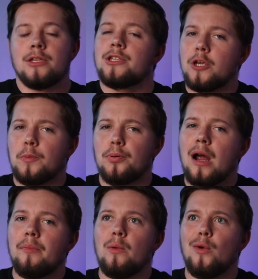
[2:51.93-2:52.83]
So you're
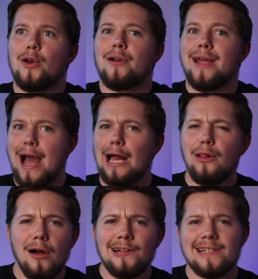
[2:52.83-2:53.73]
probably wondering, how
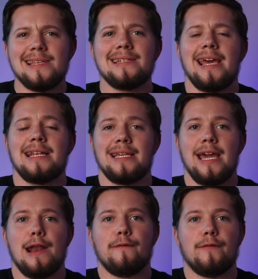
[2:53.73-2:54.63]
long does it take to
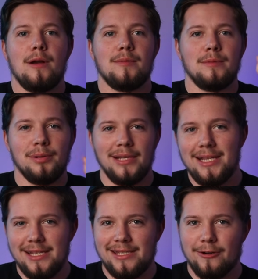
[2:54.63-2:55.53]
get from
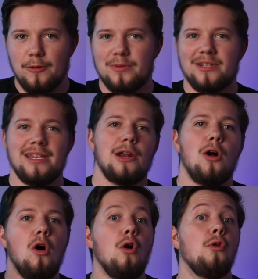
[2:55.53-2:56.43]
completely 0%
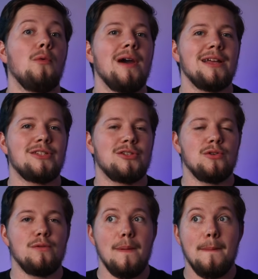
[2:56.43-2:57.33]
all the way
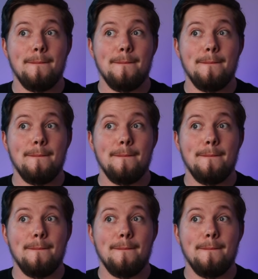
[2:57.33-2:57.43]
to